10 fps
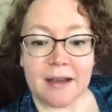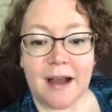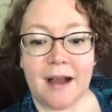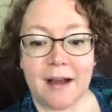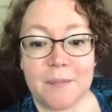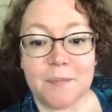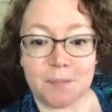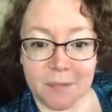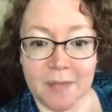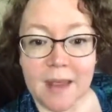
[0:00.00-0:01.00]

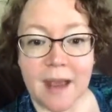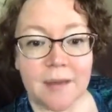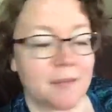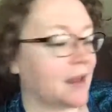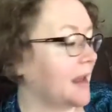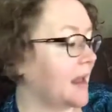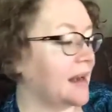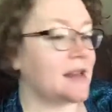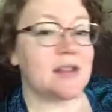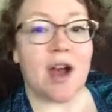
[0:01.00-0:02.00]
Yeah,
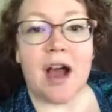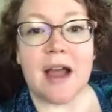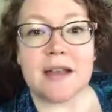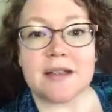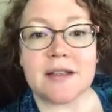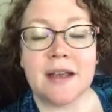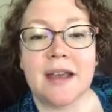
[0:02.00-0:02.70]
it is hot.